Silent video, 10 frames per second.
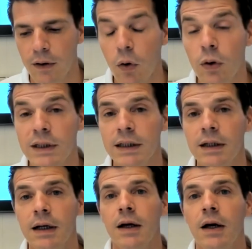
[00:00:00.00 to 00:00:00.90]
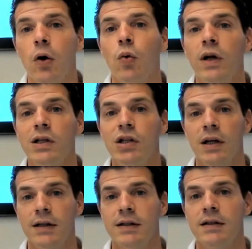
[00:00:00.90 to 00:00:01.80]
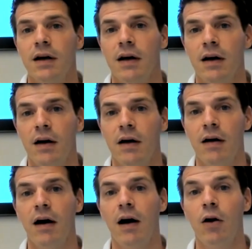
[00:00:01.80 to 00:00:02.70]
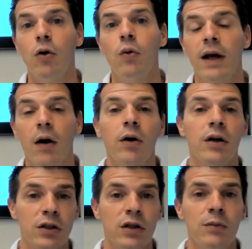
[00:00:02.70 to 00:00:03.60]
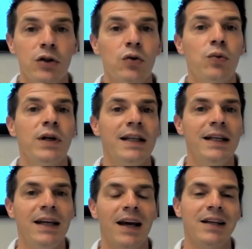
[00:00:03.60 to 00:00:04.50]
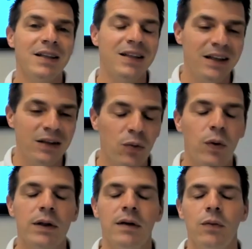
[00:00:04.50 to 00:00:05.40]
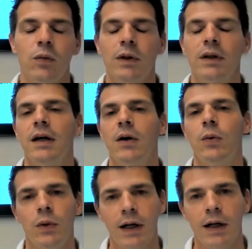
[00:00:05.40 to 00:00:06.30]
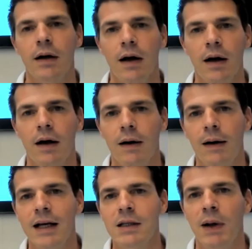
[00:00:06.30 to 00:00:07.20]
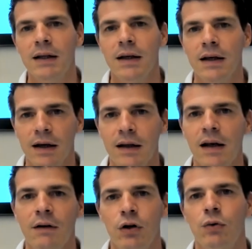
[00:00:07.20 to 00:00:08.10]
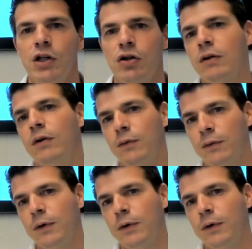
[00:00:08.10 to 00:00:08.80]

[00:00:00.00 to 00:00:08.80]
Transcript: coating, which is allowing our customer to really exceed what they were expecting in life duration